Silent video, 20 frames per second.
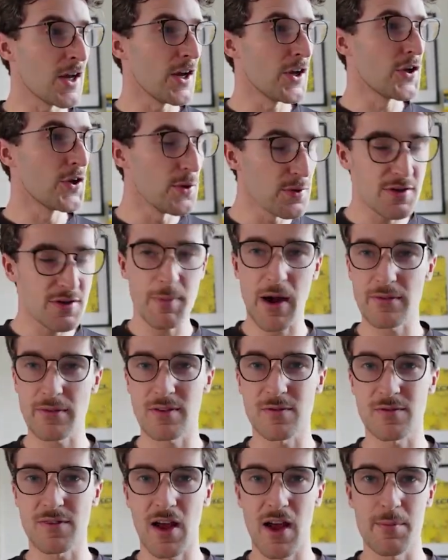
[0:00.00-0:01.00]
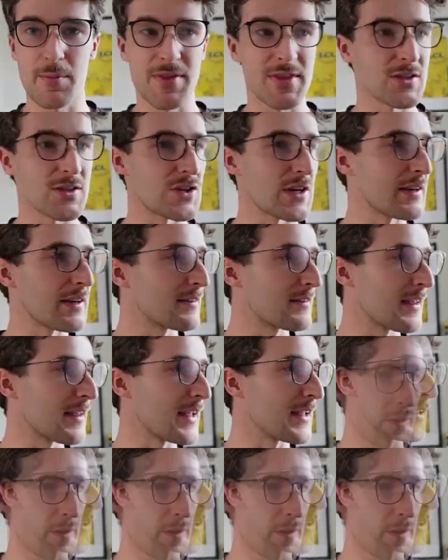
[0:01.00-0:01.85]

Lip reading: huge amounts of time in the GC.